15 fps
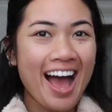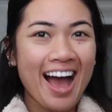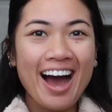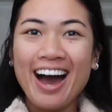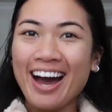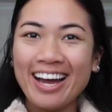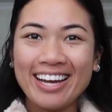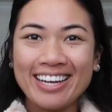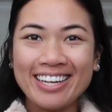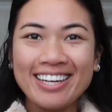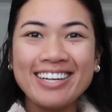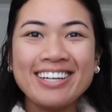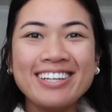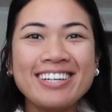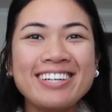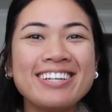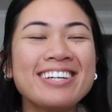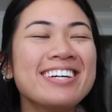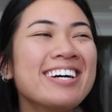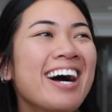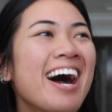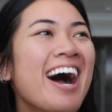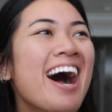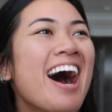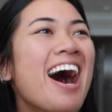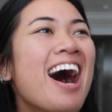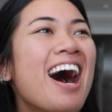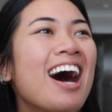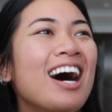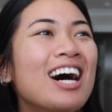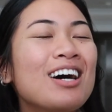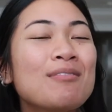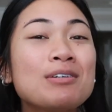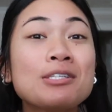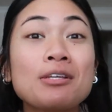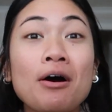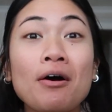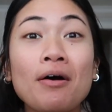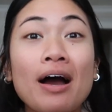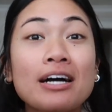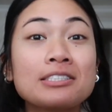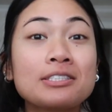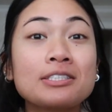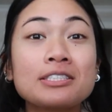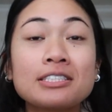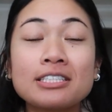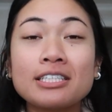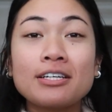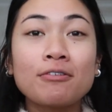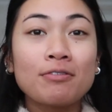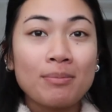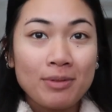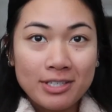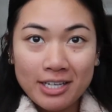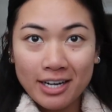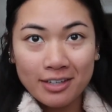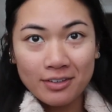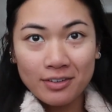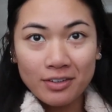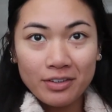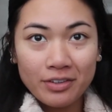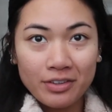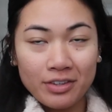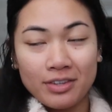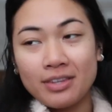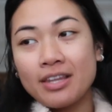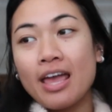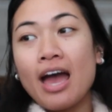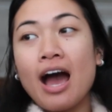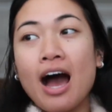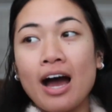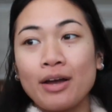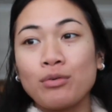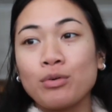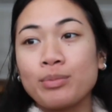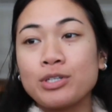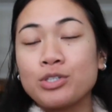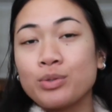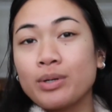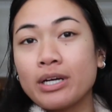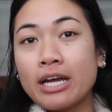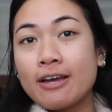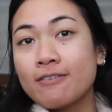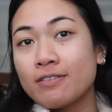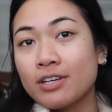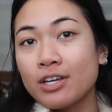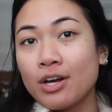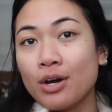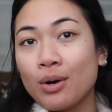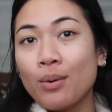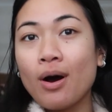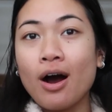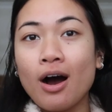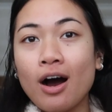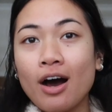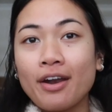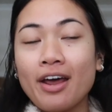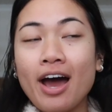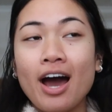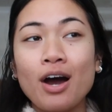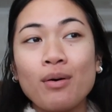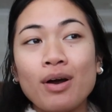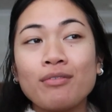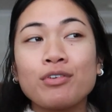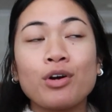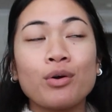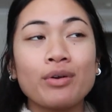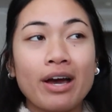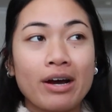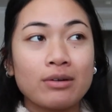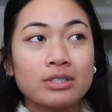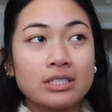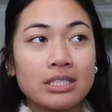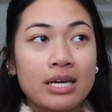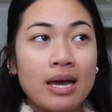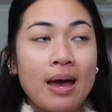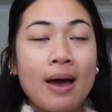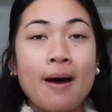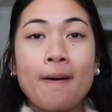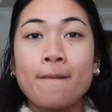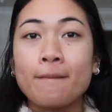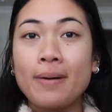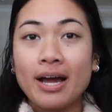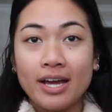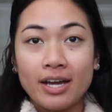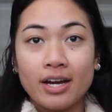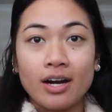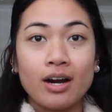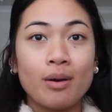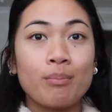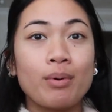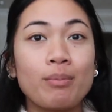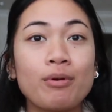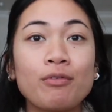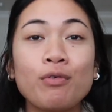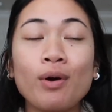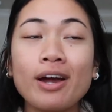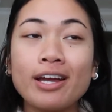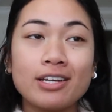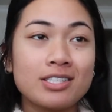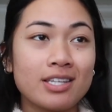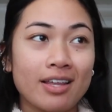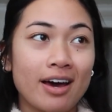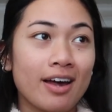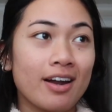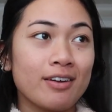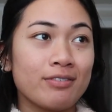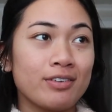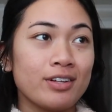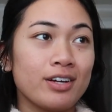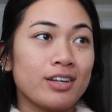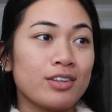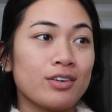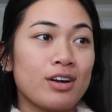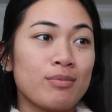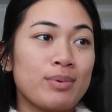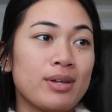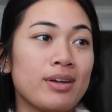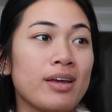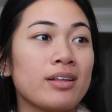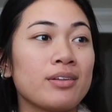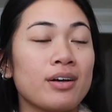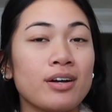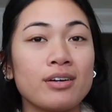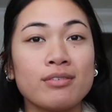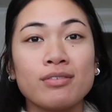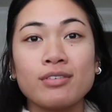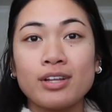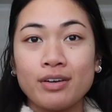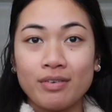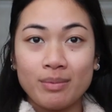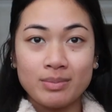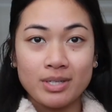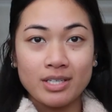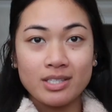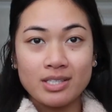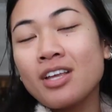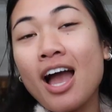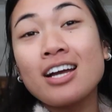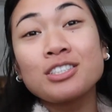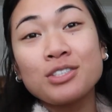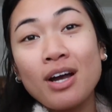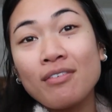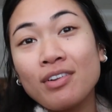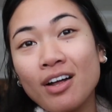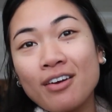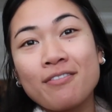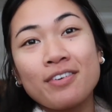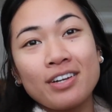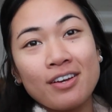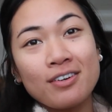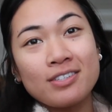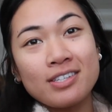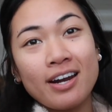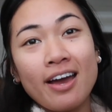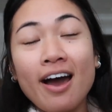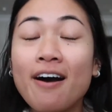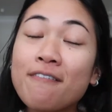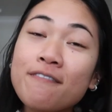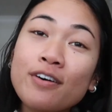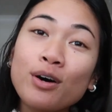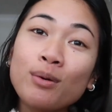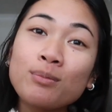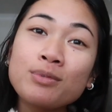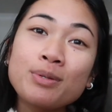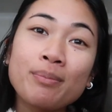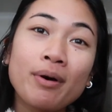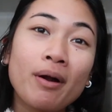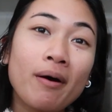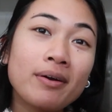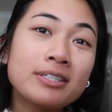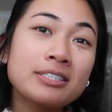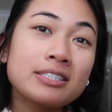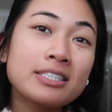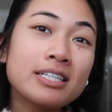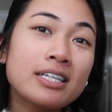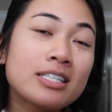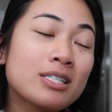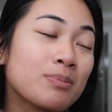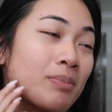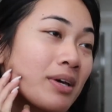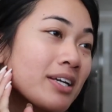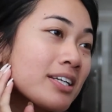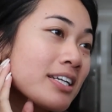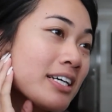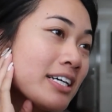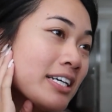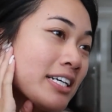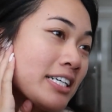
hi. um, so as you can see from the title, I will be doing a video on how I've grown out my hair. But before I get to that, I feel like there have been a lot of life updates. I do have a lot of videos that I have filmed, but honestly, it's been